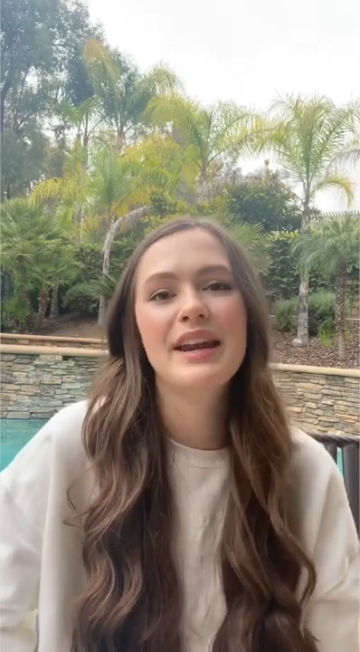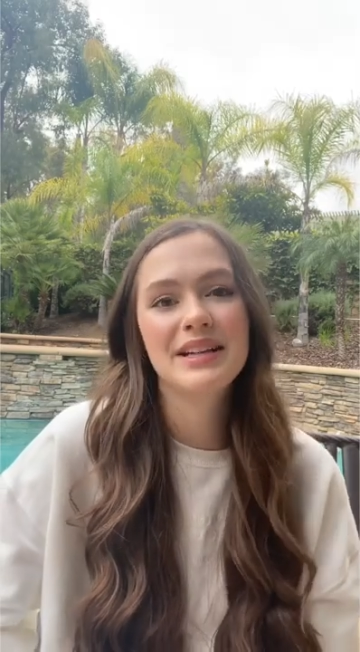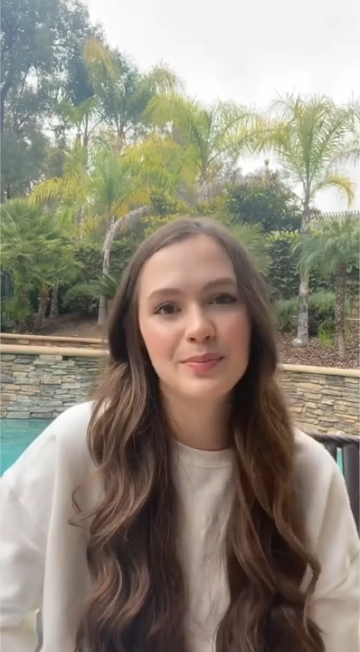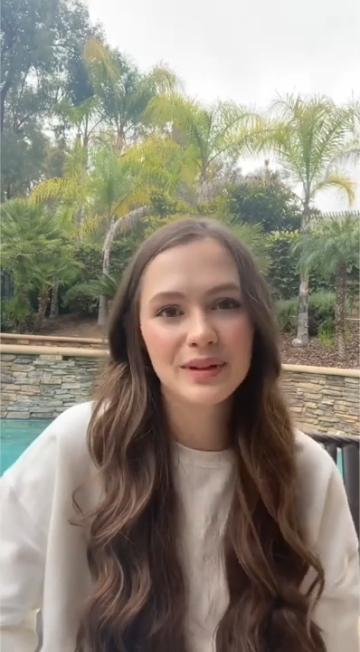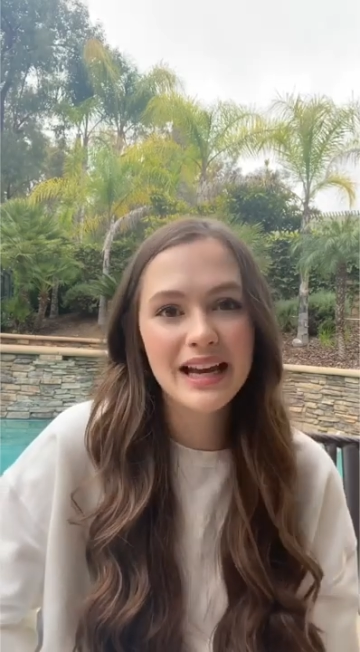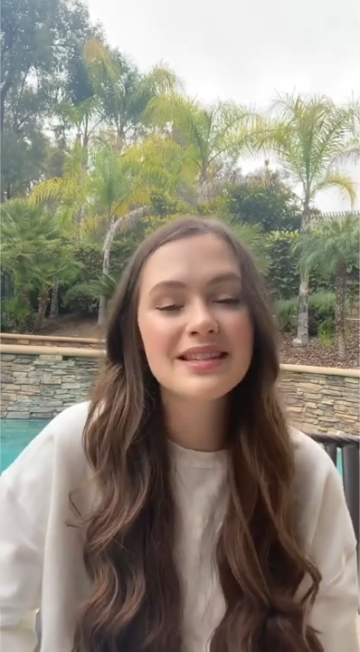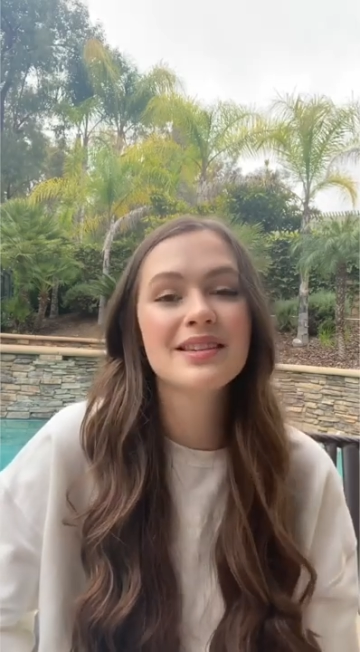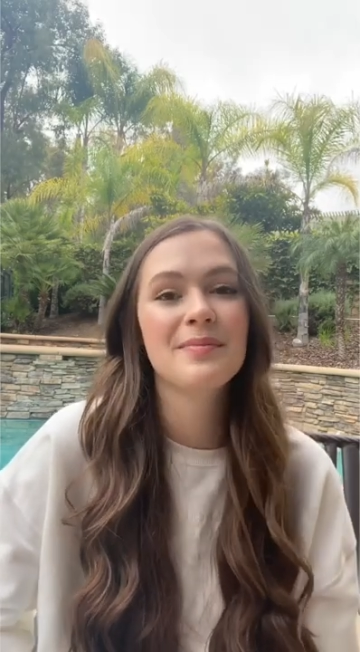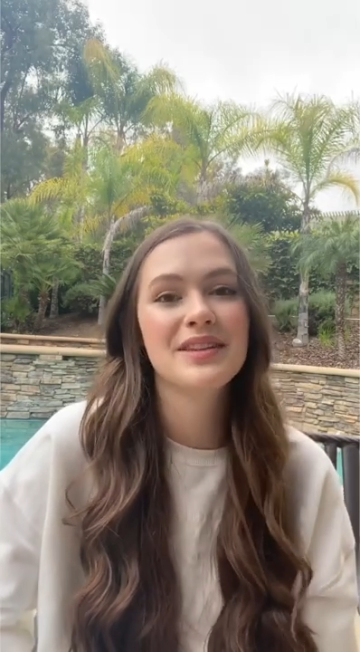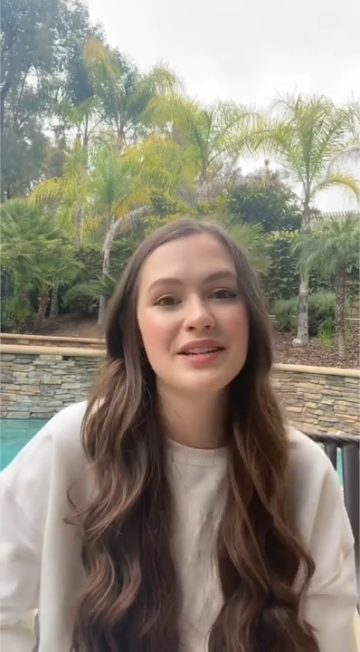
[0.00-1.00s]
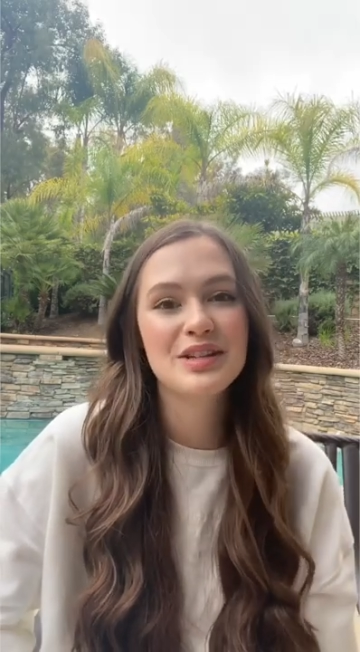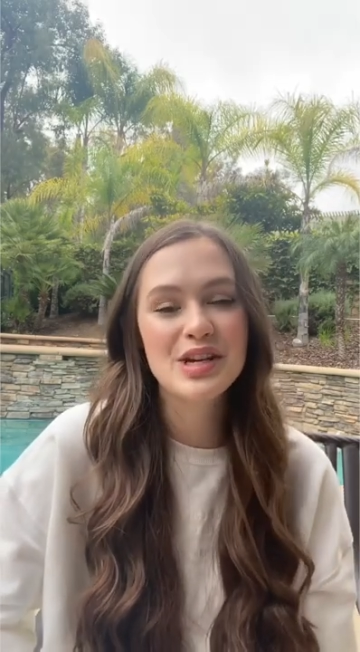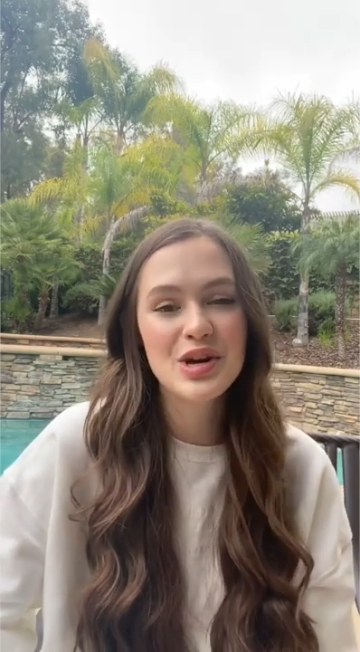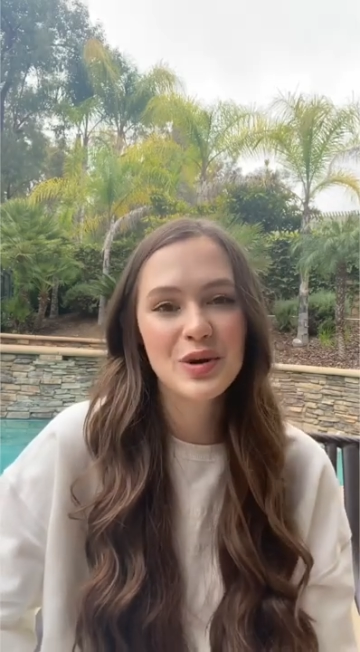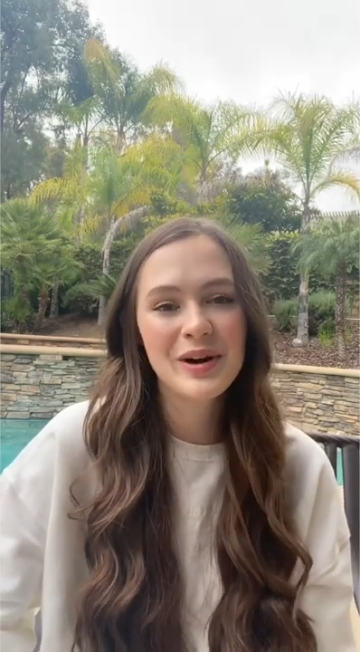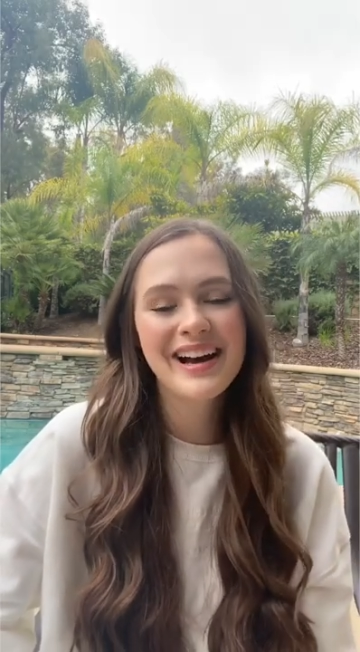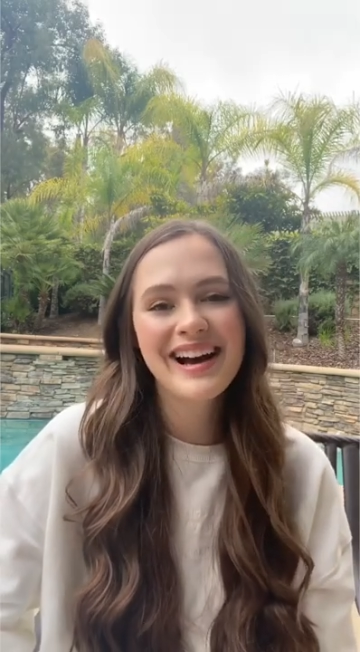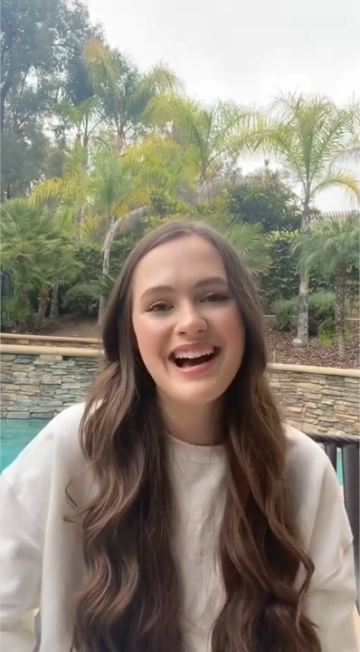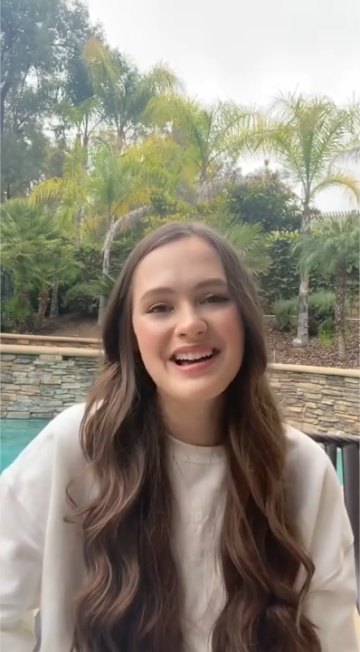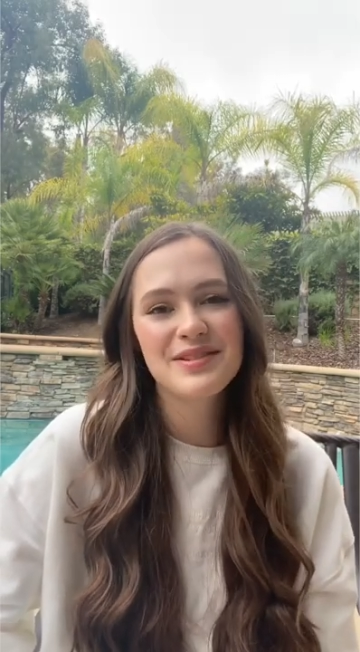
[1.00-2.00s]
and explain something to you.
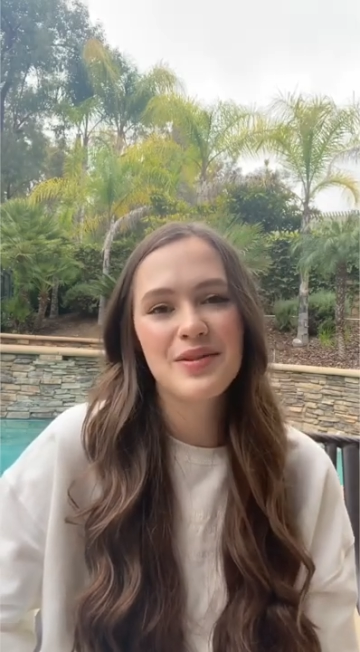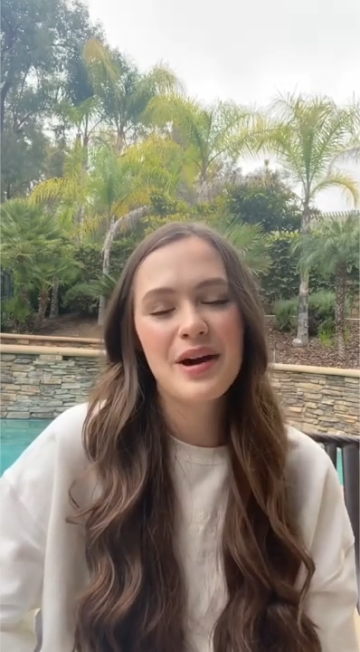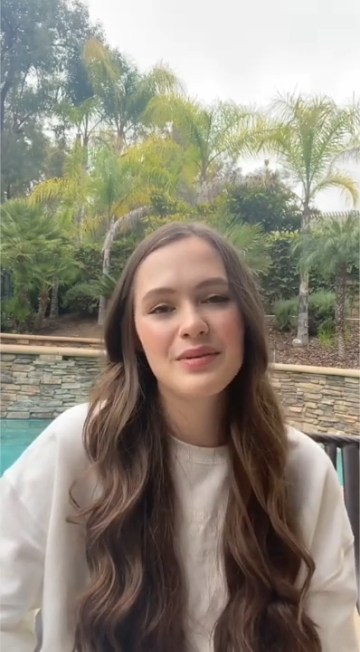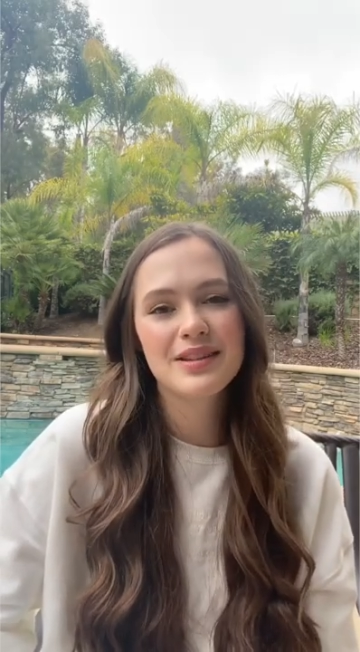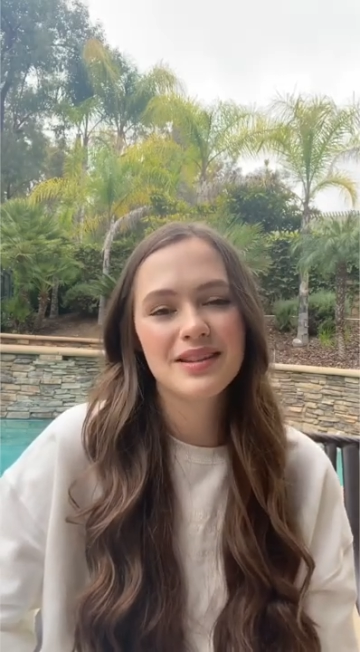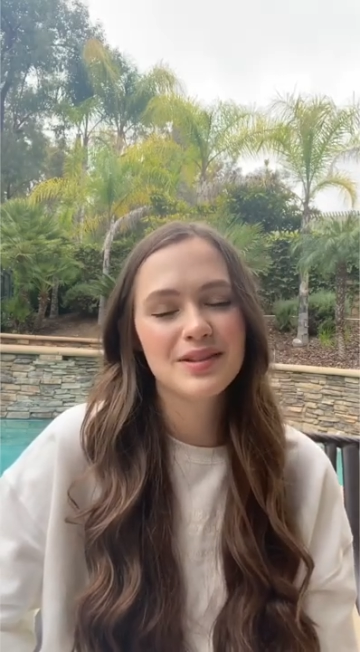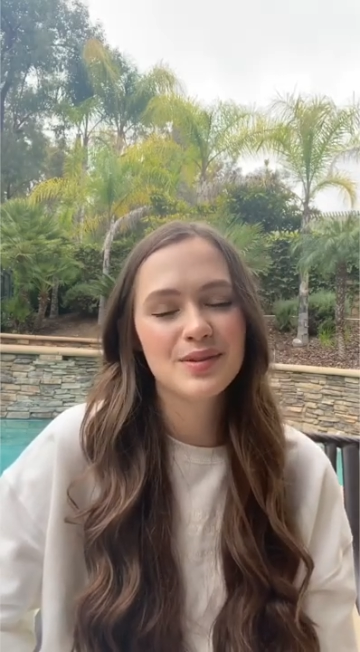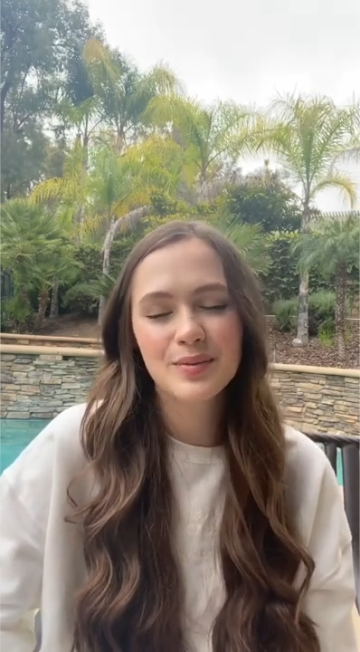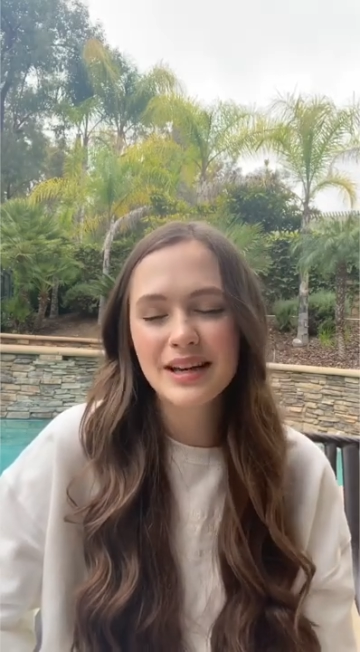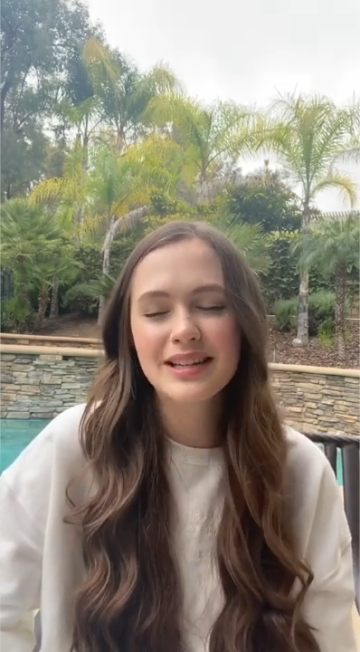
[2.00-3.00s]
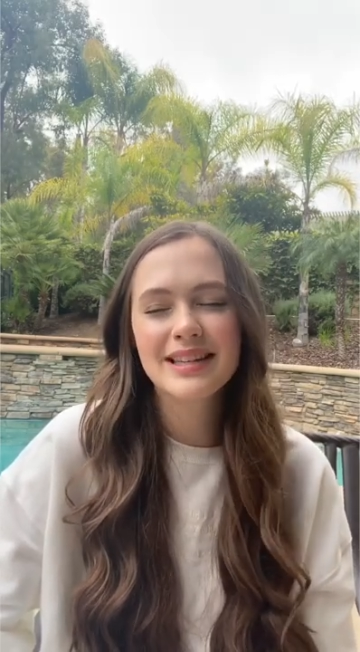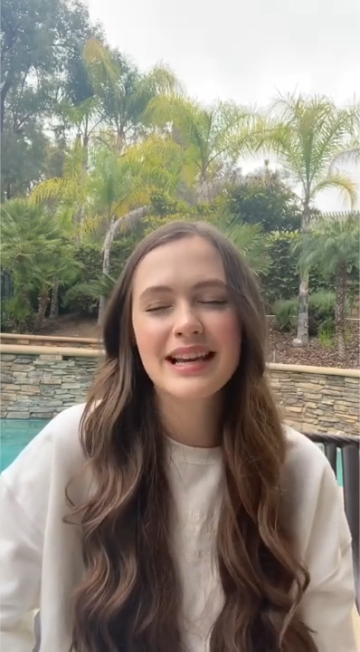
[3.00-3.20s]
So that was the sweetest thing